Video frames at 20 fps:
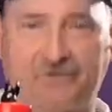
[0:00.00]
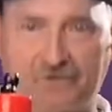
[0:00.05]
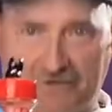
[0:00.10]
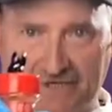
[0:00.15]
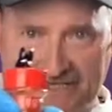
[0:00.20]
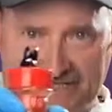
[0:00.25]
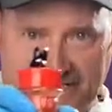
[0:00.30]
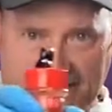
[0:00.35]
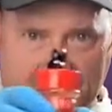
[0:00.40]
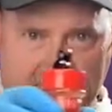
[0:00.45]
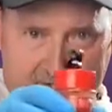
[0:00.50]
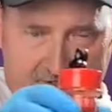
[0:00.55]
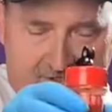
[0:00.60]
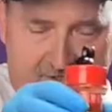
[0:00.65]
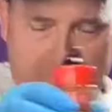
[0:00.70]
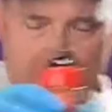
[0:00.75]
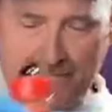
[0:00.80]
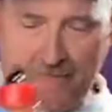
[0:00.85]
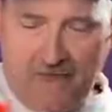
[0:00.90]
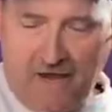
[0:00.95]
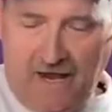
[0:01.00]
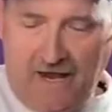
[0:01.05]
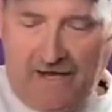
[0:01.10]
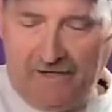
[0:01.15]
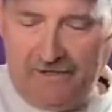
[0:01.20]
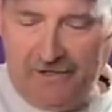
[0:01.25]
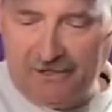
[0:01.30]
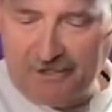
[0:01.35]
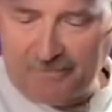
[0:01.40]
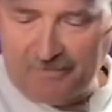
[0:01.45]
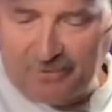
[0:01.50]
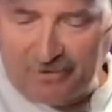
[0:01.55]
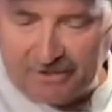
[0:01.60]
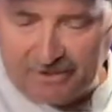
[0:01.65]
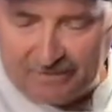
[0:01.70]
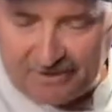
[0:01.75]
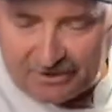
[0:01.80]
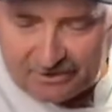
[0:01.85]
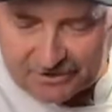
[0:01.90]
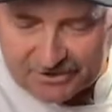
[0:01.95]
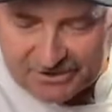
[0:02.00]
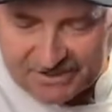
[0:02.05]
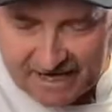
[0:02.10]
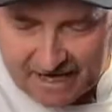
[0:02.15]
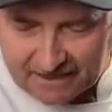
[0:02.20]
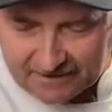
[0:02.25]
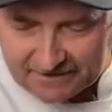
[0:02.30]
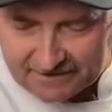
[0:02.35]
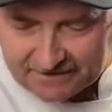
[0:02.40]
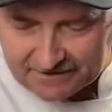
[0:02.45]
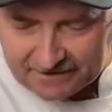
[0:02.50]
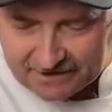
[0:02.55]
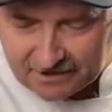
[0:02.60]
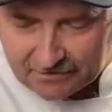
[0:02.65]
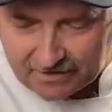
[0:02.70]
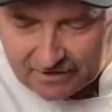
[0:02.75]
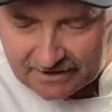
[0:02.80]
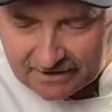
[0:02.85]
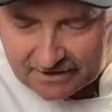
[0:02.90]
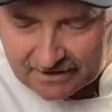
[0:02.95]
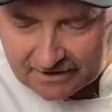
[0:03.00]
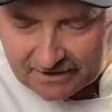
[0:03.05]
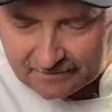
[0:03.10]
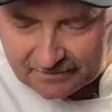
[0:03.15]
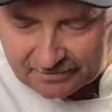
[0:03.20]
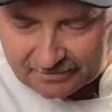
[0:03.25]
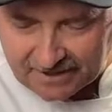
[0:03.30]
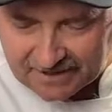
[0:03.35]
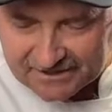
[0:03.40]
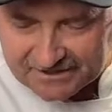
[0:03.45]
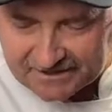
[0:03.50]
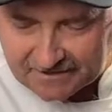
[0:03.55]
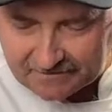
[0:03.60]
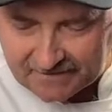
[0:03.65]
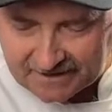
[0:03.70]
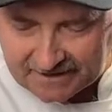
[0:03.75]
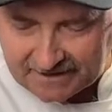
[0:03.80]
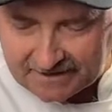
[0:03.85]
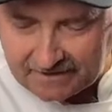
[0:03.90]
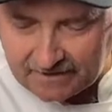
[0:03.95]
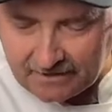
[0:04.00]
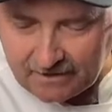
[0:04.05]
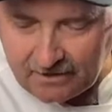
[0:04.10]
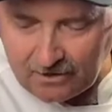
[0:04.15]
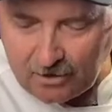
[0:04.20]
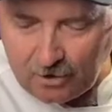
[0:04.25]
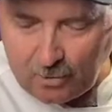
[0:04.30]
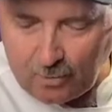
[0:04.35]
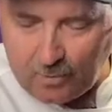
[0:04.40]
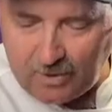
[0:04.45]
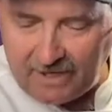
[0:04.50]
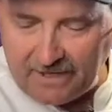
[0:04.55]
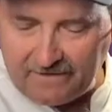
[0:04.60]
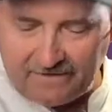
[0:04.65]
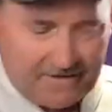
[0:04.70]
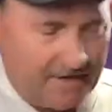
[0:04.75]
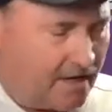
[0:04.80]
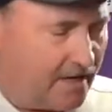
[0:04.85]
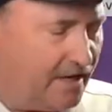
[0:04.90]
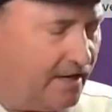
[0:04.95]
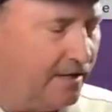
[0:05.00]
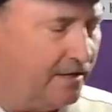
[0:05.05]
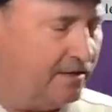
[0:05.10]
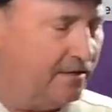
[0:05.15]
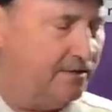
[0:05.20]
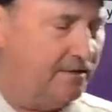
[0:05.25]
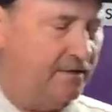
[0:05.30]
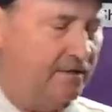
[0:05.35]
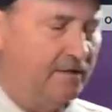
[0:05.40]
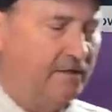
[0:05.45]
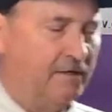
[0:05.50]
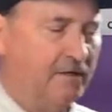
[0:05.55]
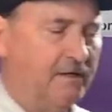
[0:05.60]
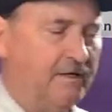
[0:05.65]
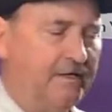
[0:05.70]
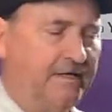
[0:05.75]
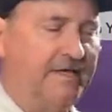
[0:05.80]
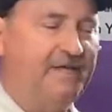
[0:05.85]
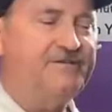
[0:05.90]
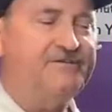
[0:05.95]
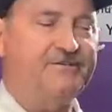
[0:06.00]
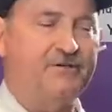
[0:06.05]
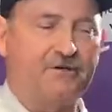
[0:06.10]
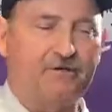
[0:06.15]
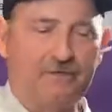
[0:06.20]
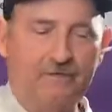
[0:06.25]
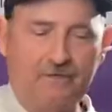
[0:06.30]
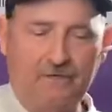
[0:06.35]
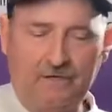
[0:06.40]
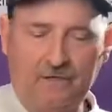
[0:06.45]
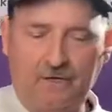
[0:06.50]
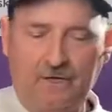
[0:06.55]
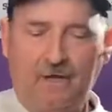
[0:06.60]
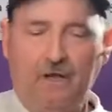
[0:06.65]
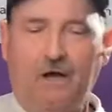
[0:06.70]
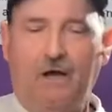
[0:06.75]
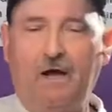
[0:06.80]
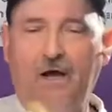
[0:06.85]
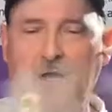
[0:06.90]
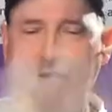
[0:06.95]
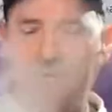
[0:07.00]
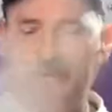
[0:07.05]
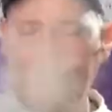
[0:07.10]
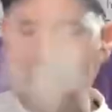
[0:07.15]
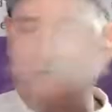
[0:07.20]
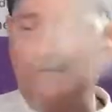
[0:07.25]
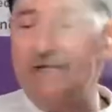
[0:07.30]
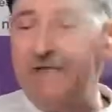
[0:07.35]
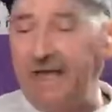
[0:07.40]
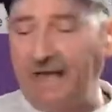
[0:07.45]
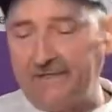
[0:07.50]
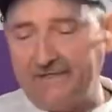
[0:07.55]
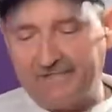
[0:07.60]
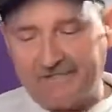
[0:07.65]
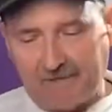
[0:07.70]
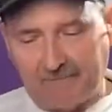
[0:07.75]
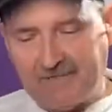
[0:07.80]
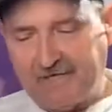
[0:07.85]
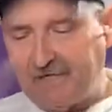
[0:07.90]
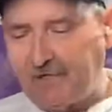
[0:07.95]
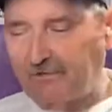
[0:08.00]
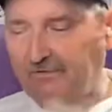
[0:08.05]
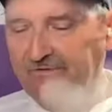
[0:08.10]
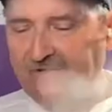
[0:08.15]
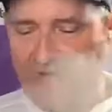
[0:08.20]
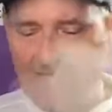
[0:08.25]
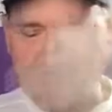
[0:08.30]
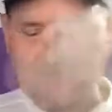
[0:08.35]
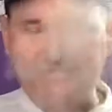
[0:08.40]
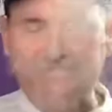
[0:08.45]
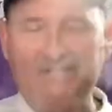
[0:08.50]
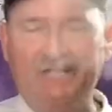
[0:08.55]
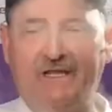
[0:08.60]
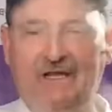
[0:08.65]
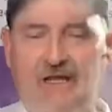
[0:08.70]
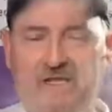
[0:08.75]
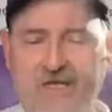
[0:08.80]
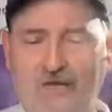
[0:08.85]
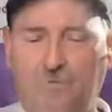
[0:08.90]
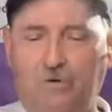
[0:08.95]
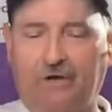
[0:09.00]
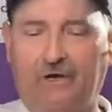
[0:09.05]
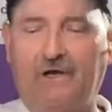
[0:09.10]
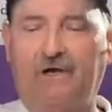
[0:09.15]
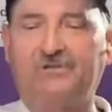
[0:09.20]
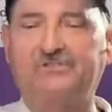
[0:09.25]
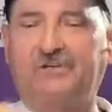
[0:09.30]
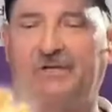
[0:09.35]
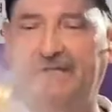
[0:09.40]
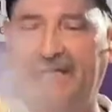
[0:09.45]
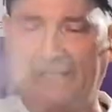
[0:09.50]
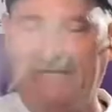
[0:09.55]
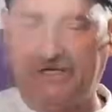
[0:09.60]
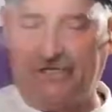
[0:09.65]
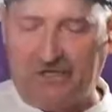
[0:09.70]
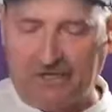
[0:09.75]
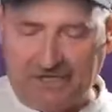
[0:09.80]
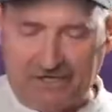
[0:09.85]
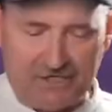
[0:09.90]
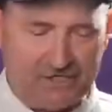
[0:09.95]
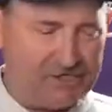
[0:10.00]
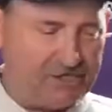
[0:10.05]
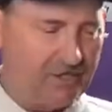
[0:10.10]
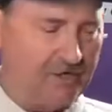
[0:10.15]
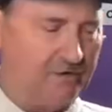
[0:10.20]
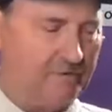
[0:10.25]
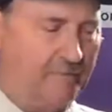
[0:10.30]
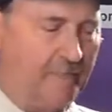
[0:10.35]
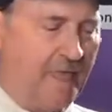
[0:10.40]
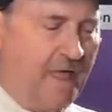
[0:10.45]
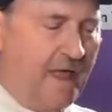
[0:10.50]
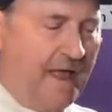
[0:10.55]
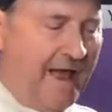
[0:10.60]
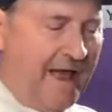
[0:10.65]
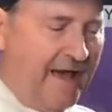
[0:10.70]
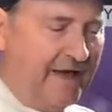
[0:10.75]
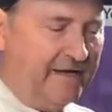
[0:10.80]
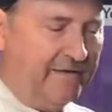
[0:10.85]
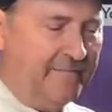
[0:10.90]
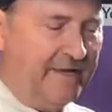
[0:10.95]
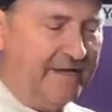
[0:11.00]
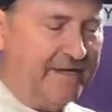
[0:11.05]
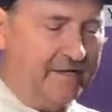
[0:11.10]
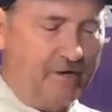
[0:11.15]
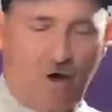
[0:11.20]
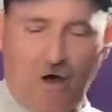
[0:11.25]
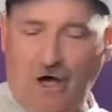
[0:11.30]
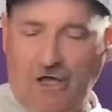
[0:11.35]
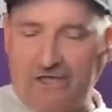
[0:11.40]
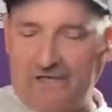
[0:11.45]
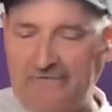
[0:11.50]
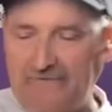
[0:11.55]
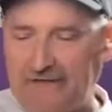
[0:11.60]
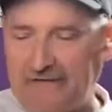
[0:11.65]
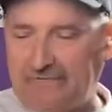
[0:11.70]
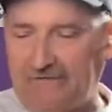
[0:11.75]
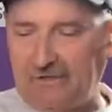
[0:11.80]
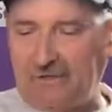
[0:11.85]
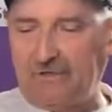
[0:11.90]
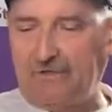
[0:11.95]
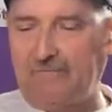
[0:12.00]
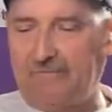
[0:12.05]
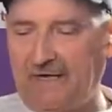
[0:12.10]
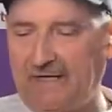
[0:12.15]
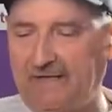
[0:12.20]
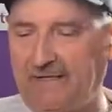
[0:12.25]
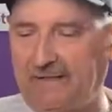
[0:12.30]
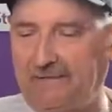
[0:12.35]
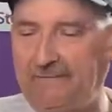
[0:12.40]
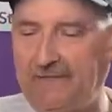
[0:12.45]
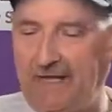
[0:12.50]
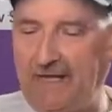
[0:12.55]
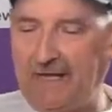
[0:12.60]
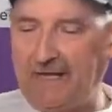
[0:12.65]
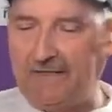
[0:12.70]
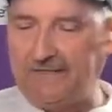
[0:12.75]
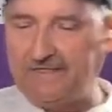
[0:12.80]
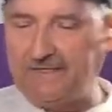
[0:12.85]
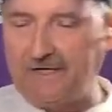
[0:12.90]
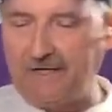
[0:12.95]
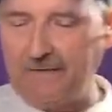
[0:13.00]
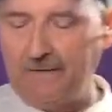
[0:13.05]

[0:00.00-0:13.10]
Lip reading: 30 seconds, and you could put them in your salad. You want to impress somebody with Easter. Again, something you'll never see anywhere else on any cooking show, how to make an olive out of a little bunny. And